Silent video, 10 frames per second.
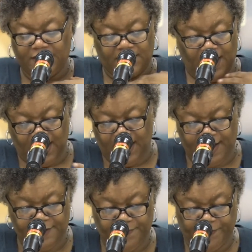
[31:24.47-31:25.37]

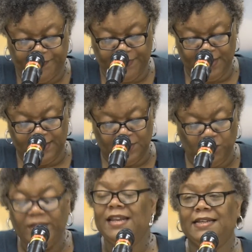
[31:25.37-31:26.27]
God,
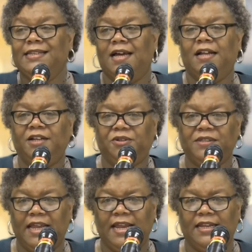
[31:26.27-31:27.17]
then we need to
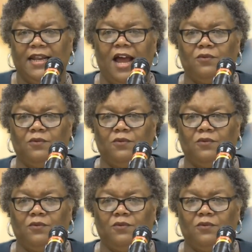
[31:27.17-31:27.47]
understand that